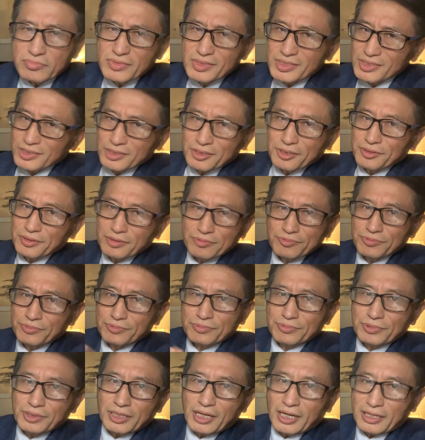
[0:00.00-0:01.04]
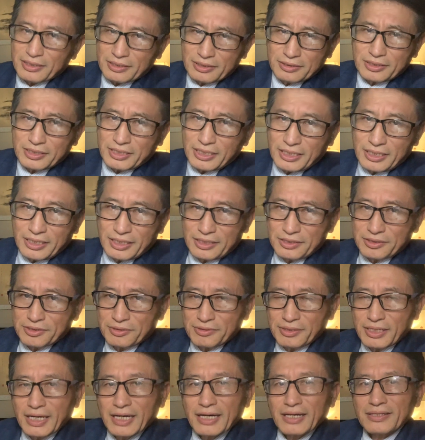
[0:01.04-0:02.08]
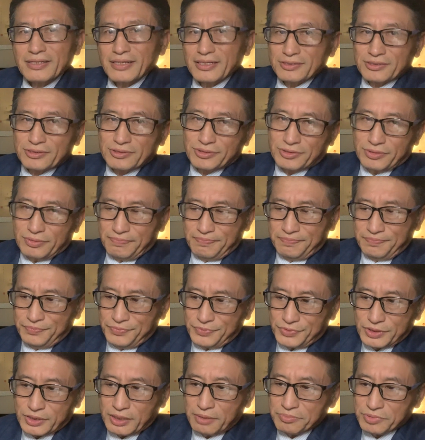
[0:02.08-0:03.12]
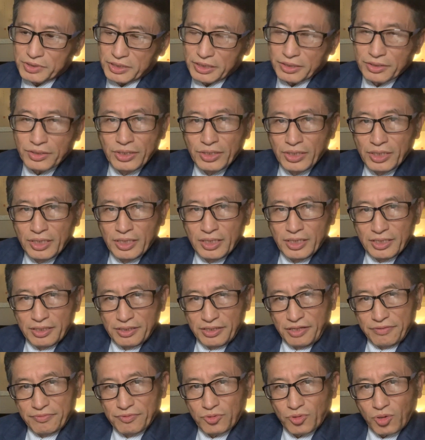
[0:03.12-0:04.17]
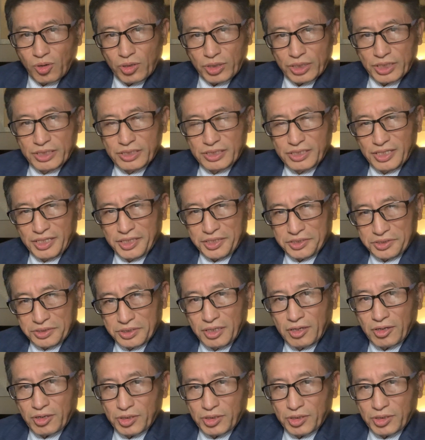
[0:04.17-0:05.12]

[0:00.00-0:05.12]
So we're not getting into that. That's something naval architects